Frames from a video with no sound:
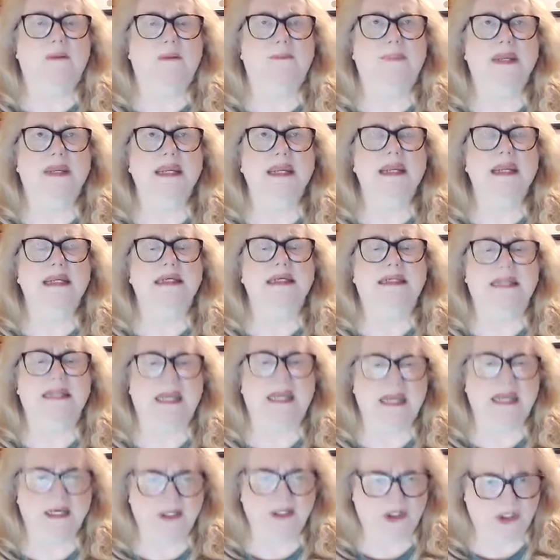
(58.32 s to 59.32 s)
be
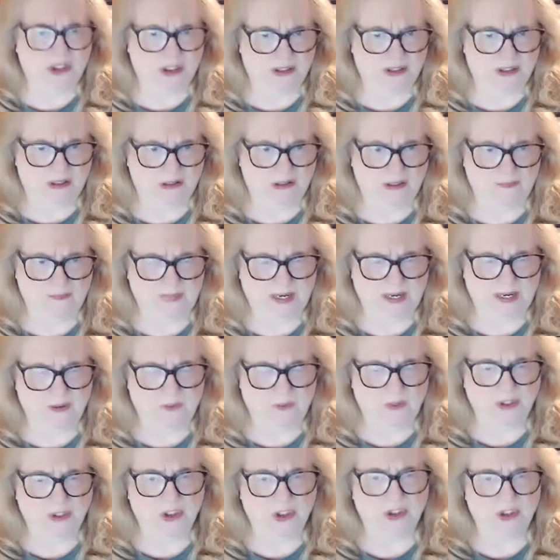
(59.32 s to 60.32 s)
intentional about
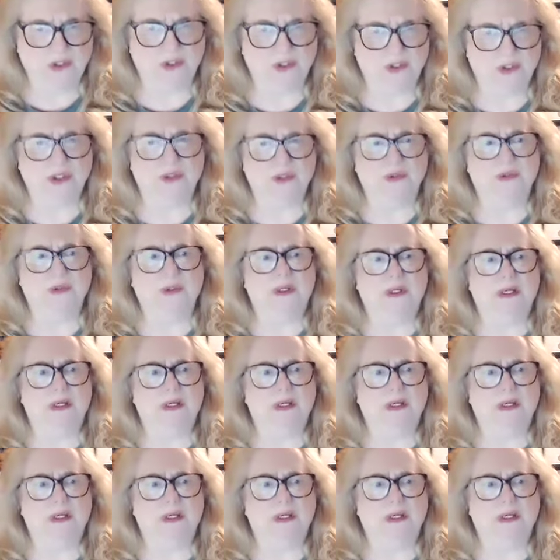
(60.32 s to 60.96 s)
what you do.